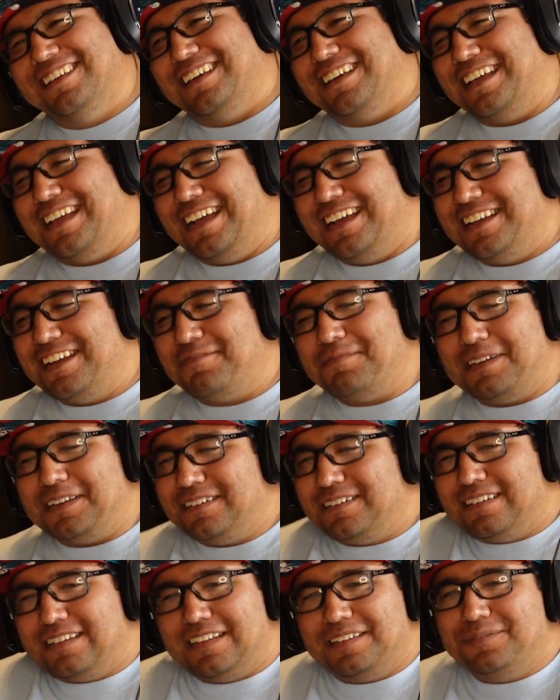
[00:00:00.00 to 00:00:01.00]
yeah, and I
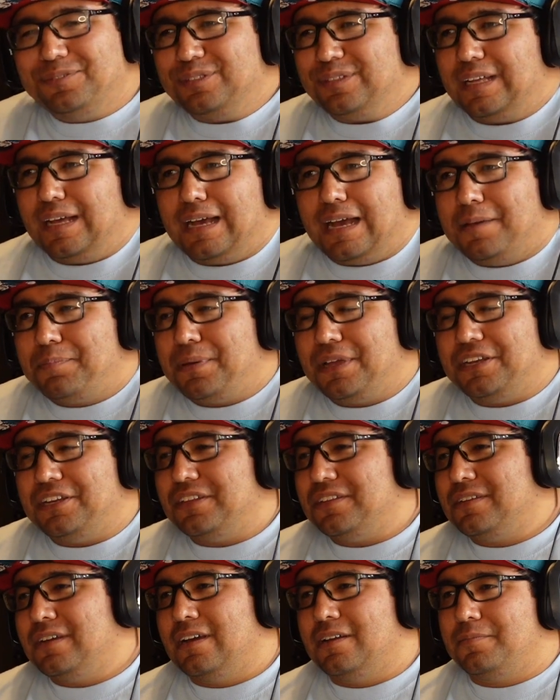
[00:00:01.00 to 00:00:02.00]
mean, I paid
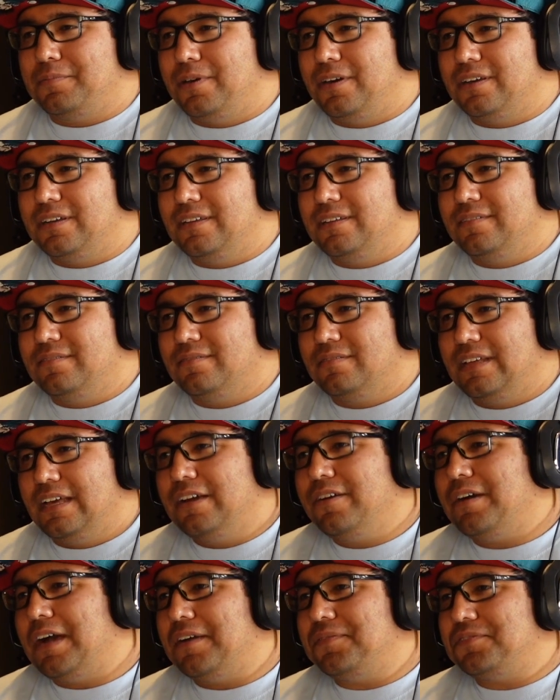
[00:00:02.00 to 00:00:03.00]
nothing out of pocket.
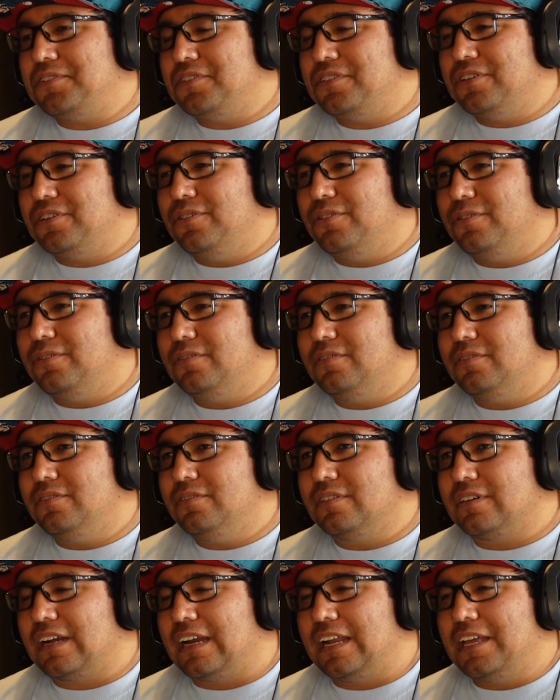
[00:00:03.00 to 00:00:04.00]
Hell after the
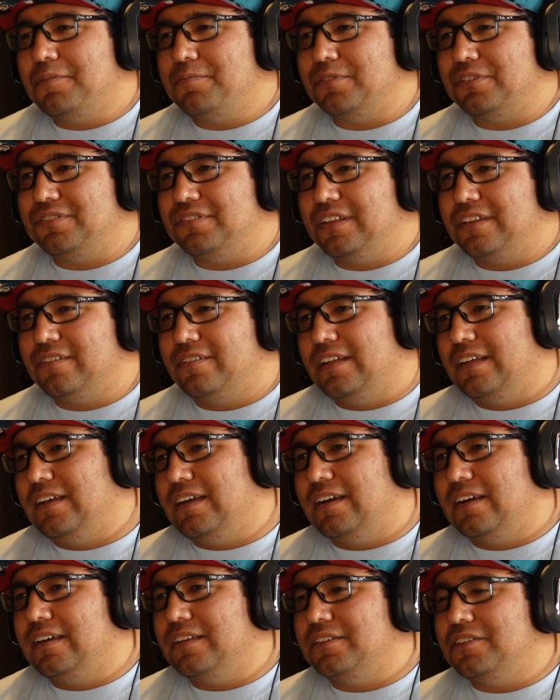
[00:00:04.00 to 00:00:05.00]
whole claim was settled,
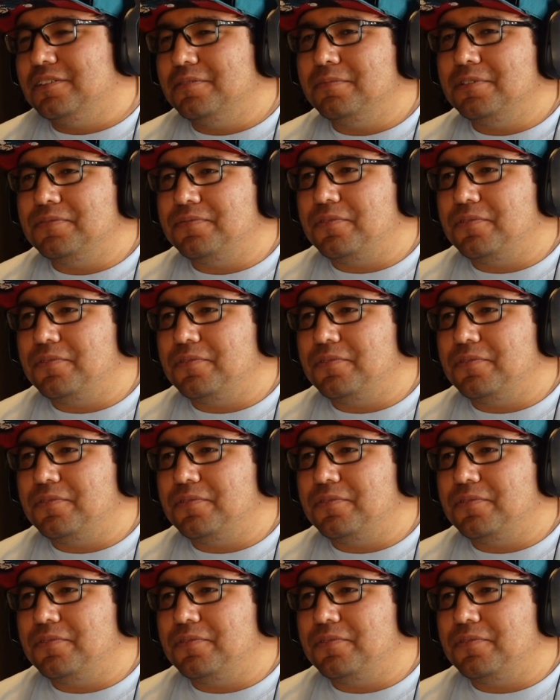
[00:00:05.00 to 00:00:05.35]
I ended up with